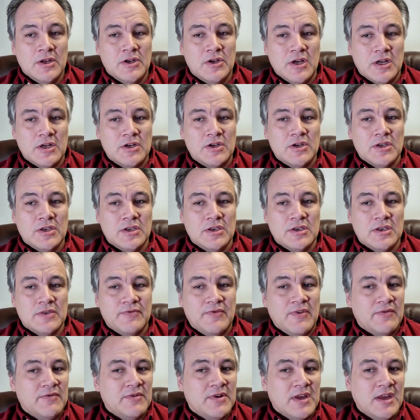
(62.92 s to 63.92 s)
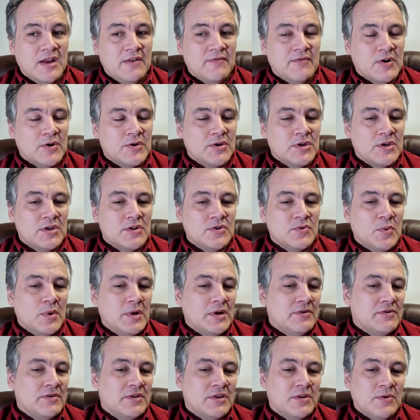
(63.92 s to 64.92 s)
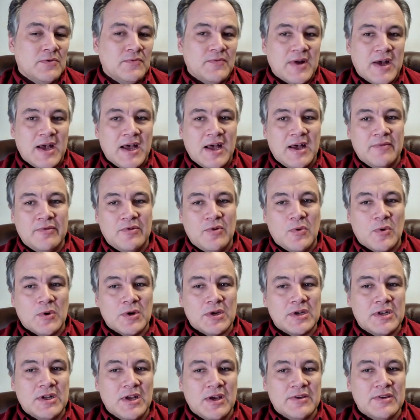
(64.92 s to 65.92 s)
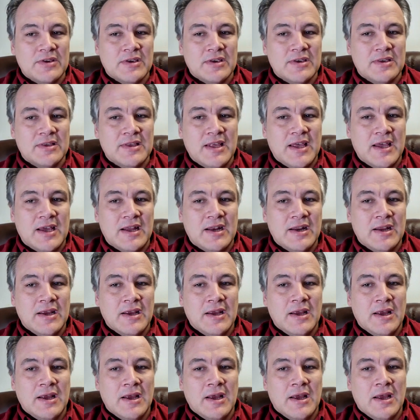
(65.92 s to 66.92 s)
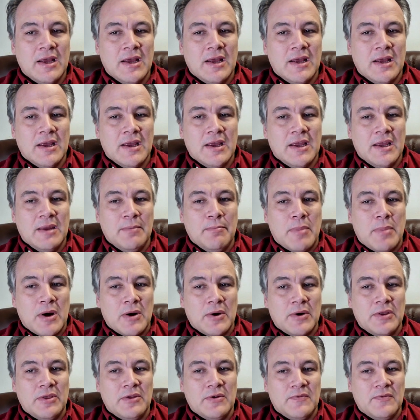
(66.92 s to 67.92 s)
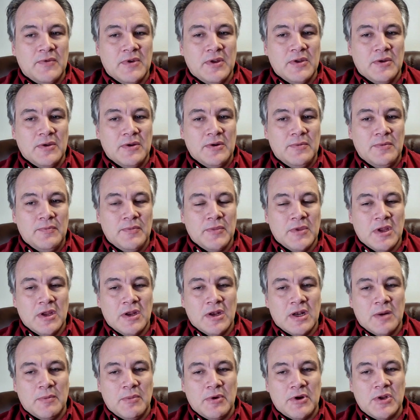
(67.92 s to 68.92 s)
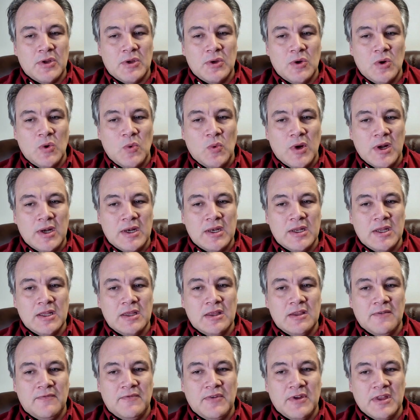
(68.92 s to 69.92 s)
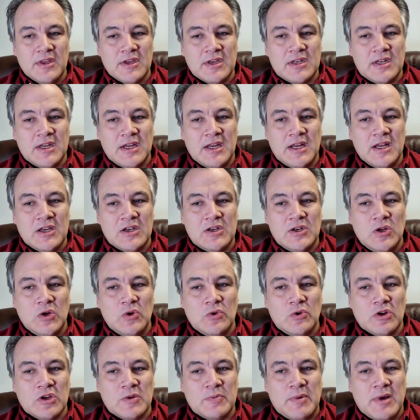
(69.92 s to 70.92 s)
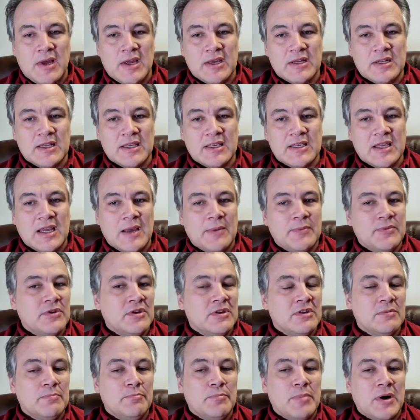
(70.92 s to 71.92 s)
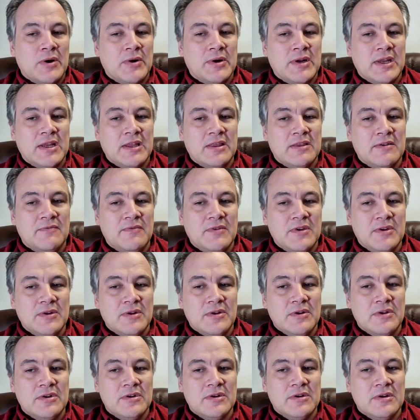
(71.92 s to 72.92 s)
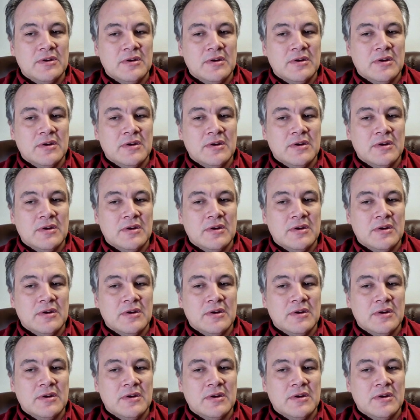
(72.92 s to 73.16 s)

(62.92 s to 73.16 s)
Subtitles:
Judges 15 verses 1 through 5, of course, tells us that he burned their field. Number two, what did the Philistines do in response to Samson's burning the fields?